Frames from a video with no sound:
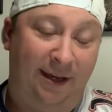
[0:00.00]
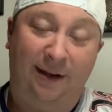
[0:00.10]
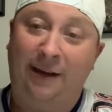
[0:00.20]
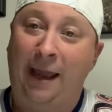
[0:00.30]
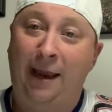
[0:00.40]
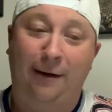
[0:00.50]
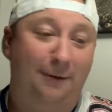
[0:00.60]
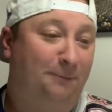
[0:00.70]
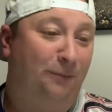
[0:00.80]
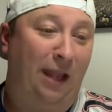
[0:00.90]
Okay,
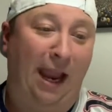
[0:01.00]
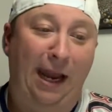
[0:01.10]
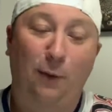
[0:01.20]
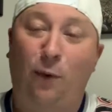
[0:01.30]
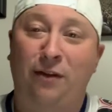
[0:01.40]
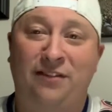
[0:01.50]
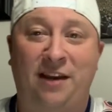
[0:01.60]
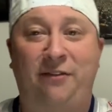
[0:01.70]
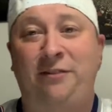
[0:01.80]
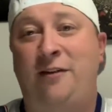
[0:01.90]

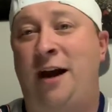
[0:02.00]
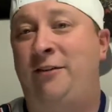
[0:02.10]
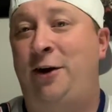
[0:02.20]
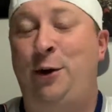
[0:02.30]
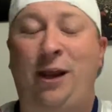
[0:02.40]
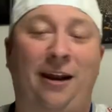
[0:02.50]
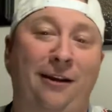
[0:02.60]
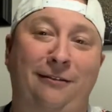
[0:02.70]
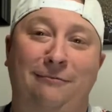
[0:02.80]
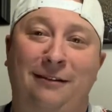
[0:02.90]
81-75. Are you
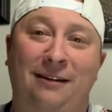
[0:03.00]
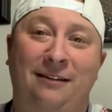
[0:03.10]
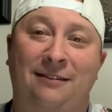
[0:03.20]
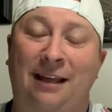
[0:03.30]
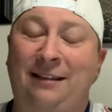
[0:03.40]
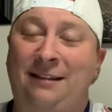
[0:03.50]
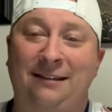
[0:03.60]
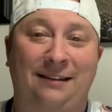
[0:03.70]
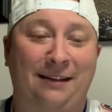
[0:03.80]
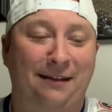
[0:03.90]
kidding? Like,
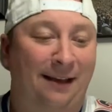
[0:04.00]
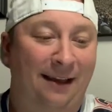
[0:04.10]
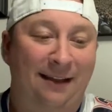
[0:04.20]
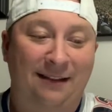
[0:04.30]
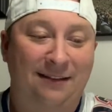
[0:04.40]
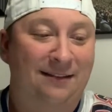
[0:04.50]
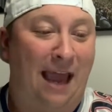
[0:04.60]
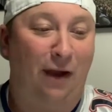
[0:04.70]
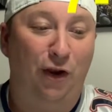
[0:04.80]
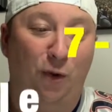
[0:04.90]
this is
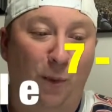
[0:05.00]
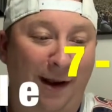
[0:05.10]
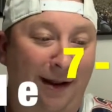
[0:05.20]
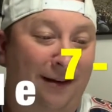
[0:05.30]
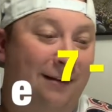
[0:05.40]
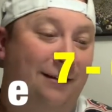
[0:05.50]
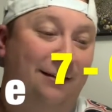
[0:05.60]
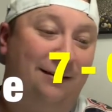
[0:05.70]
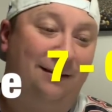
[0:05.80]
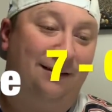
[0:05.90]
how you're winning.
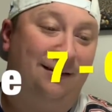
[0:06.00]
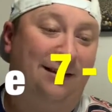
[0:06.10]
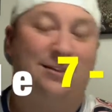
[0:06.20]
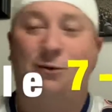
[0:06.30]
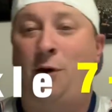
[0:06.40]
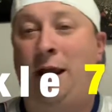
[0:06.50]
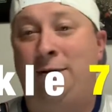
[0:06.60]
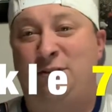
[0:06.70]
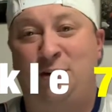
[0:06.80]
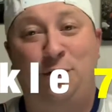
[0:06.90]
This is
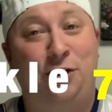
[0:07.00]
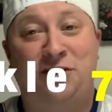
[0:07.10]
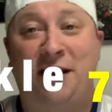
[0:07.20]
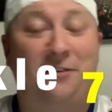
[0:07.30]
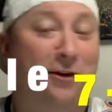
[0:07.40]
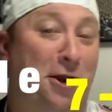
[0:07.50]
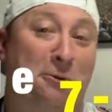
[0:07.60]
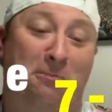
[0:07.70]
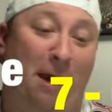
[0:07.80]
great. So you're 7-0.